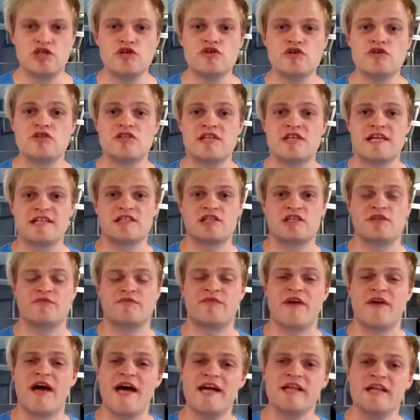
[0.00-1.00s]
two sets of
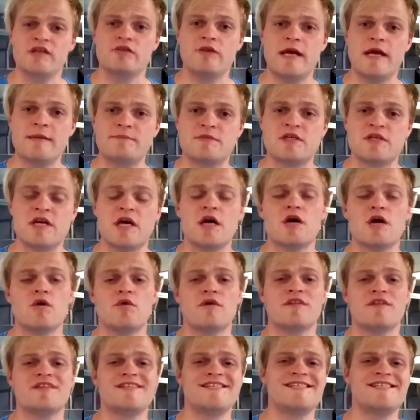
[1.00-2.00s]
eight reps
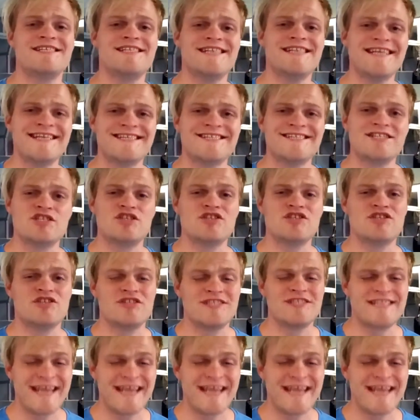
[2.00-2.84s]
with six to